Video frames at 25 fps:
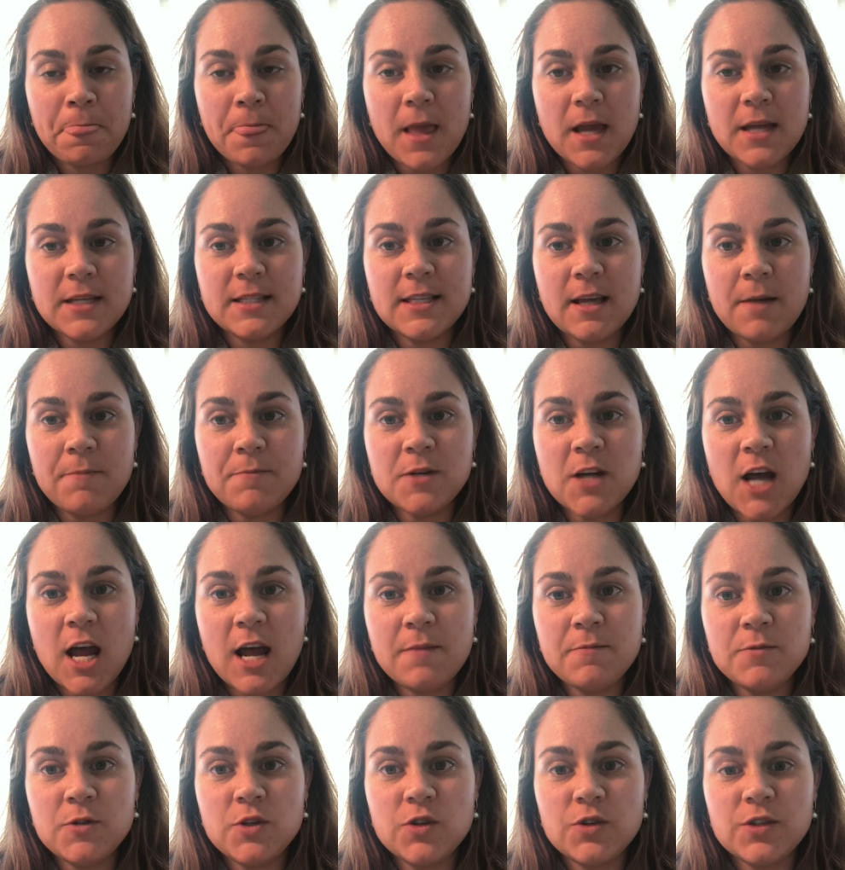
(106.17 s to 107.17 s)

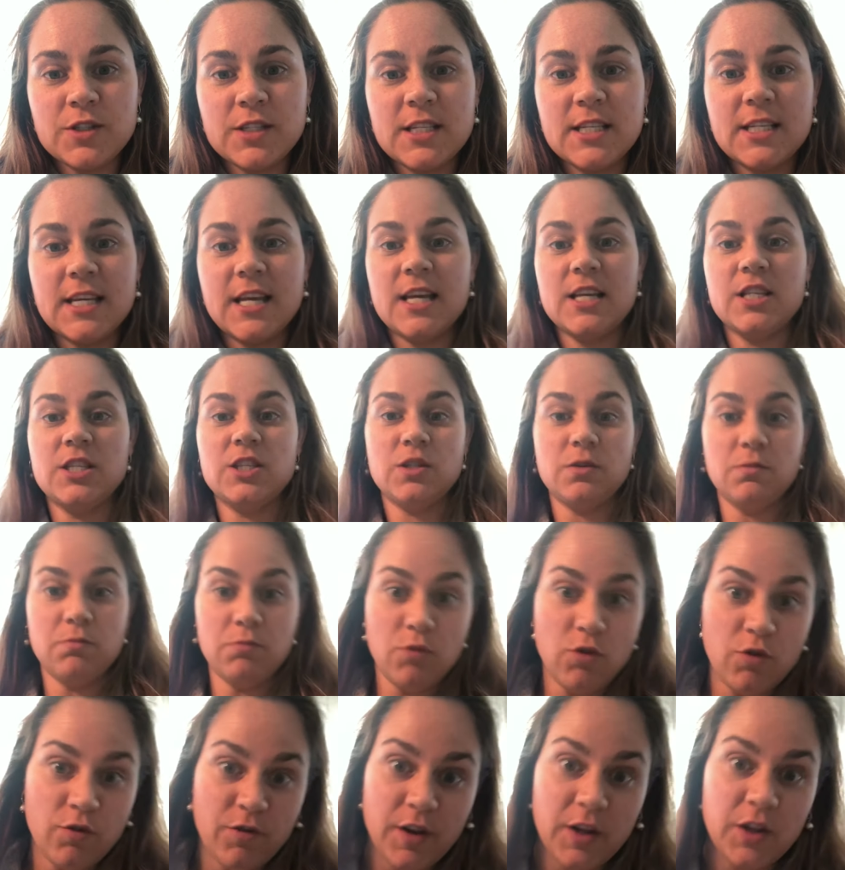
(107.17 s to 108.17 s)
sometimes you'll see kids
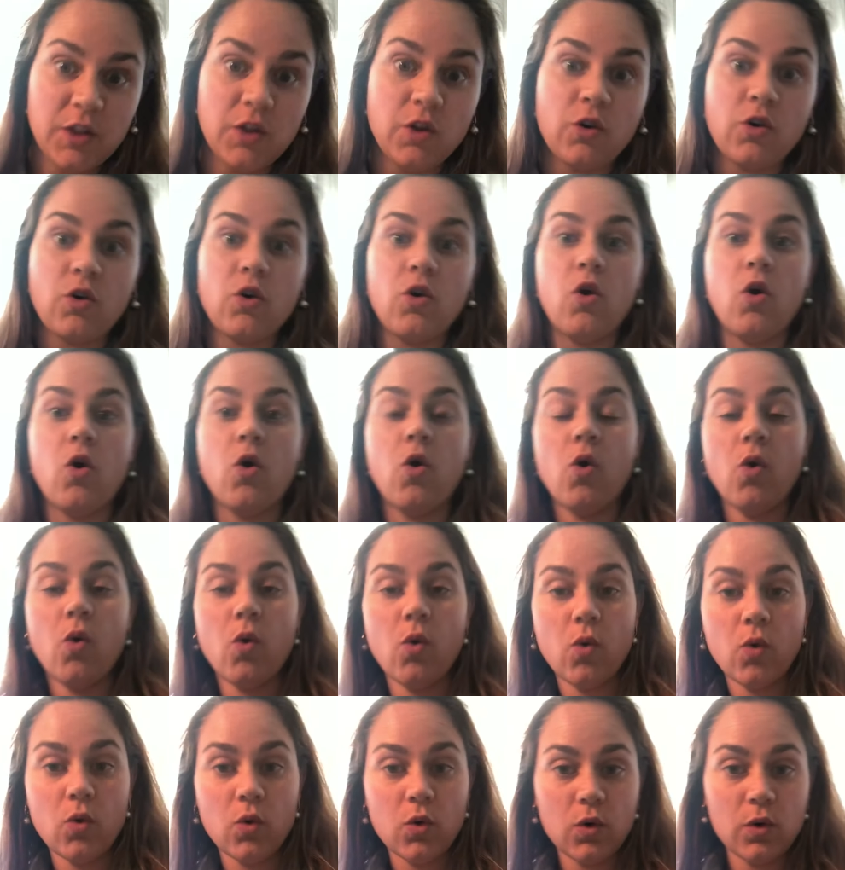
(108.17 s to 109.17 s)
moving their
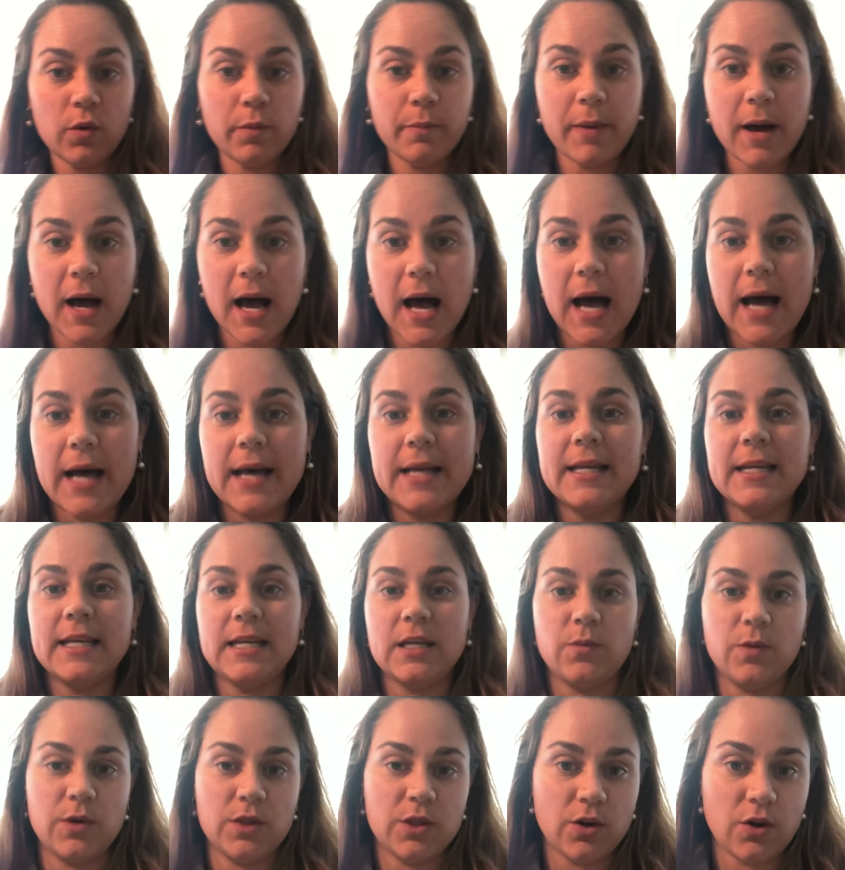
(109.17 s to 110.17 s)
whole body
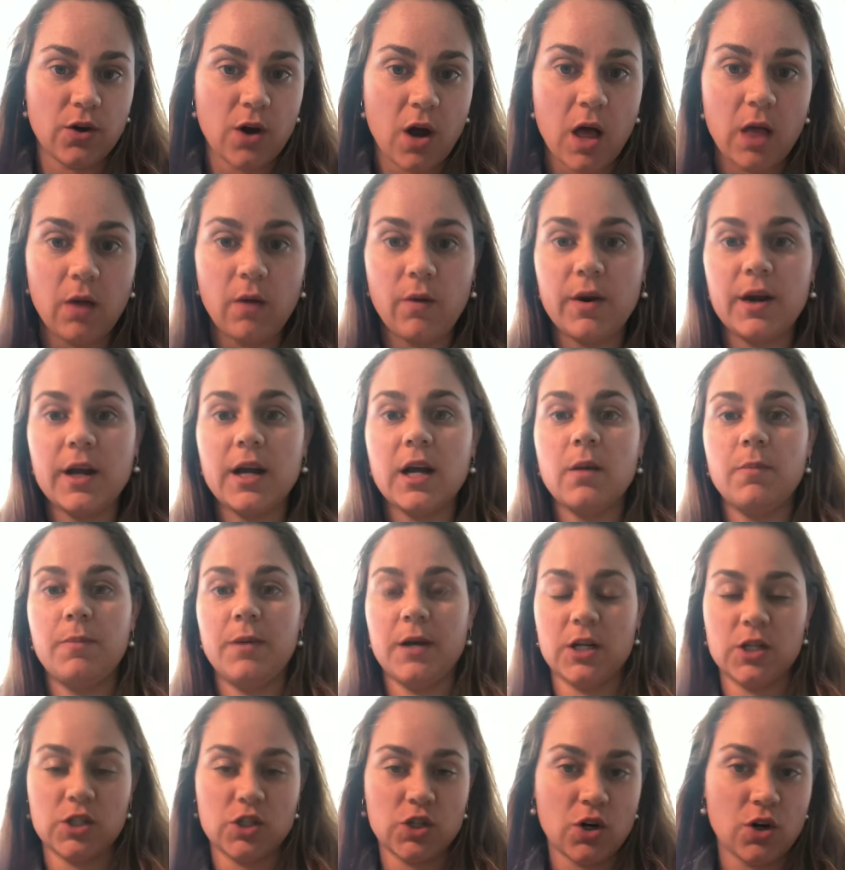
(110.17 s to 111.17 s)
when they're coloring a
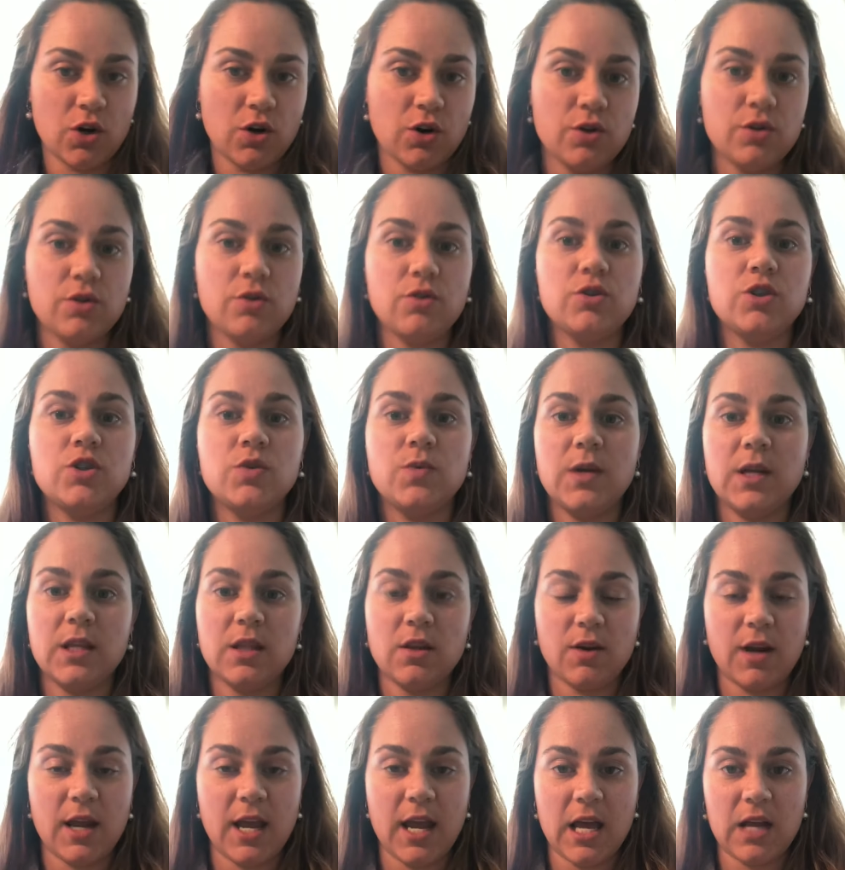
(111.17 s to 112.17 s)
picture or they're doing their
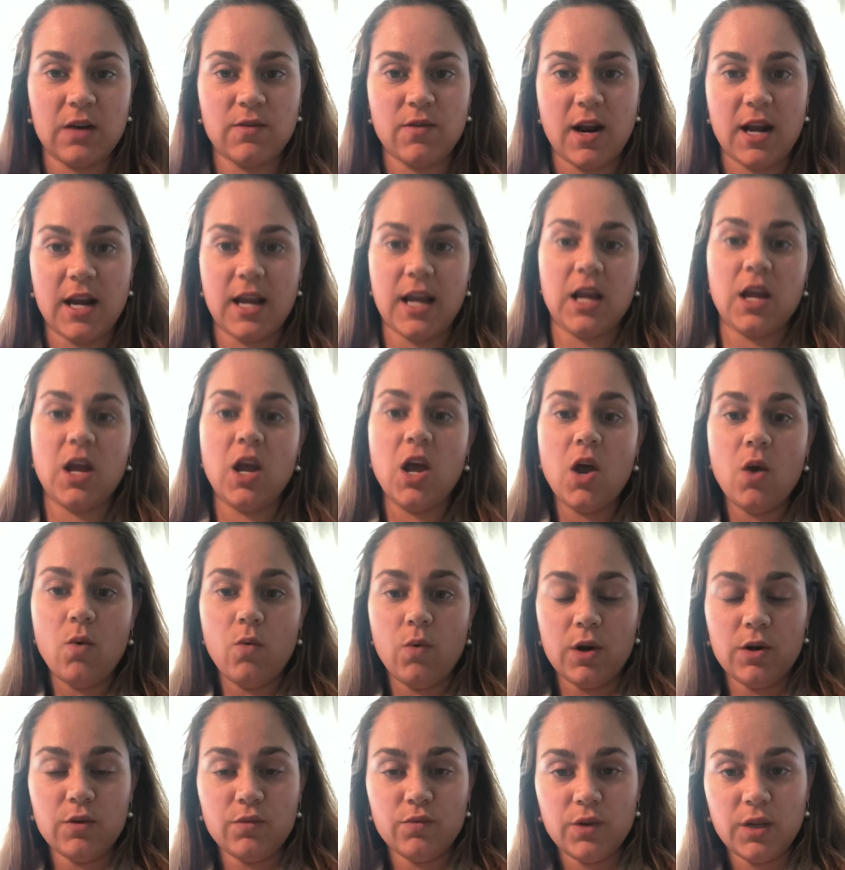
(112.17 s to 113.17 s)
handwriting,
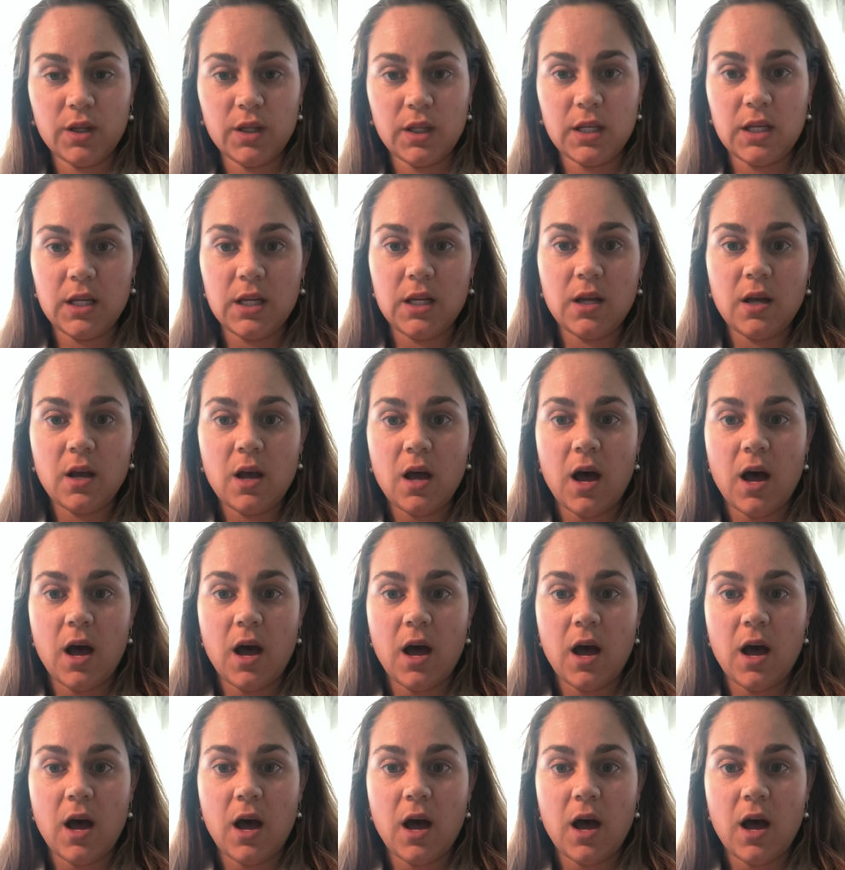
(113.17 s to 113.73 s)
when really